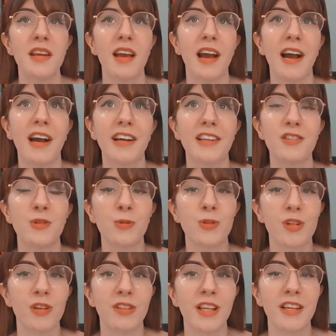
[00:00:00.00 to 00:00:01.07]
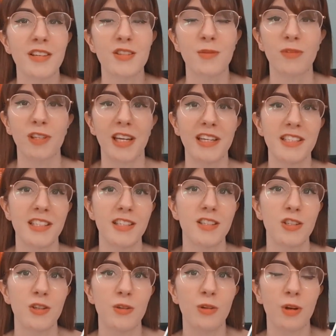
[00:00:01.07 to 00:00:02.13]
and also things that related
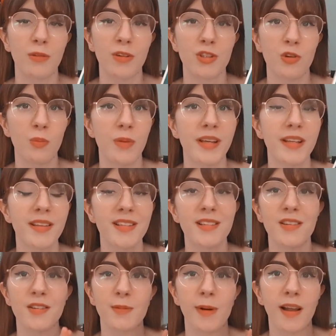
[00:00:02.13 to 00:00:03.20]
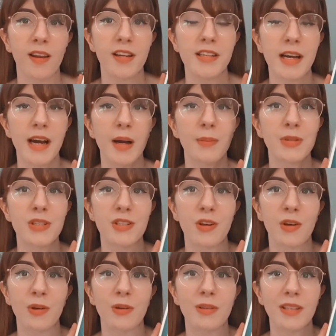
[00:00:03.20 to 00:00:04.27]
to original myths as well I tabbed.
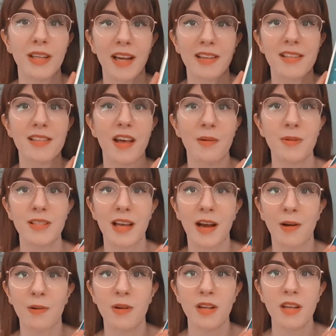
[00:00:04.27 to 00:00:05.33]
So yes, that was how